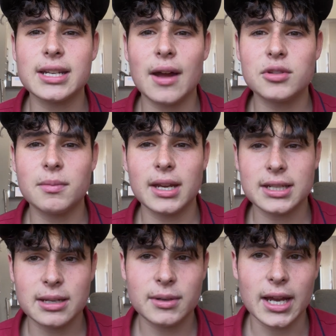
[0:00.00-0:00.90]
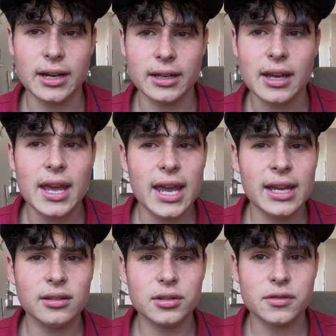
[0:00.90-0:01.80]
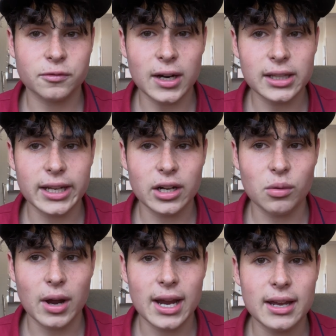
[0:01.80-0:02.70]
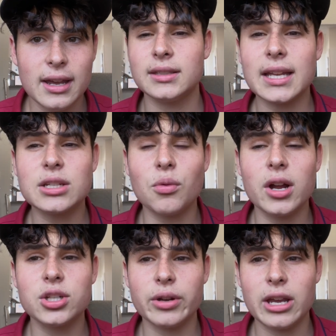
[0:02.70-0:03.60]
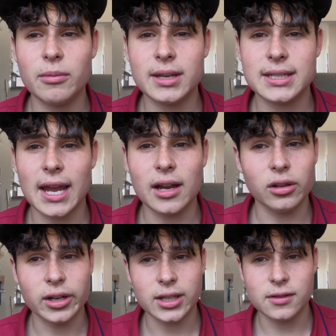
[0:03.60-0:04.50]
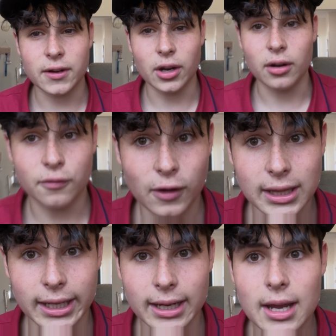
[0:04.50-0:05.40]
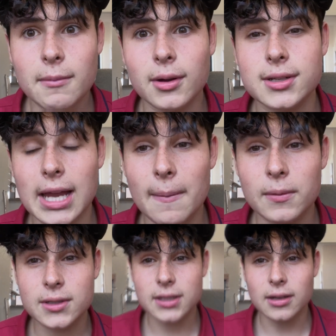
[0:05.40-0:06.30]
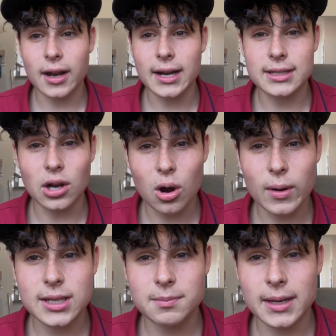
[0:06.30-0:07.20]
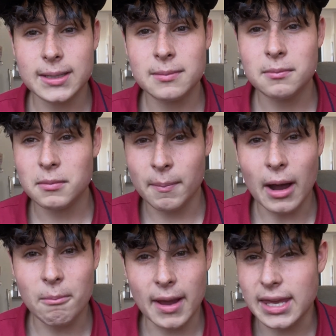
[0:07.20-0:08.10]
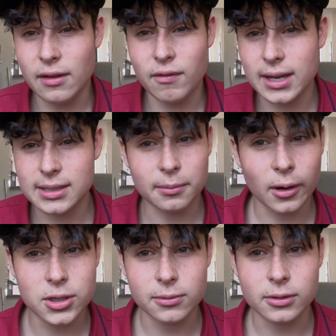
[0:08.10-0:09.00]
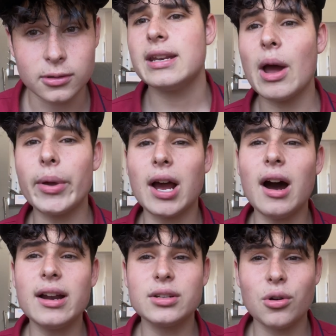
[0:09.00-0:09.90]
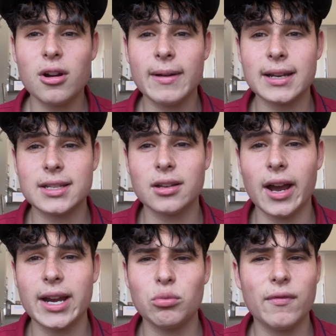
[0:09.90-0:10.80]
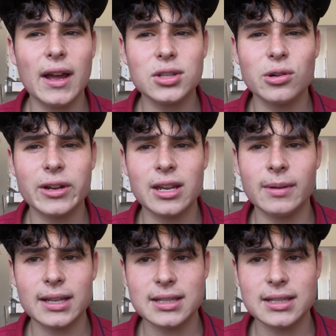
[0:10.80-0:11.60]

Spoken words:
have to be intimidating, it looks friendly in a way. That's a word you'll hear me say a lot in this video, friendly, because Apple's design has always been about making things approachable. Now we can't talk about design without talking about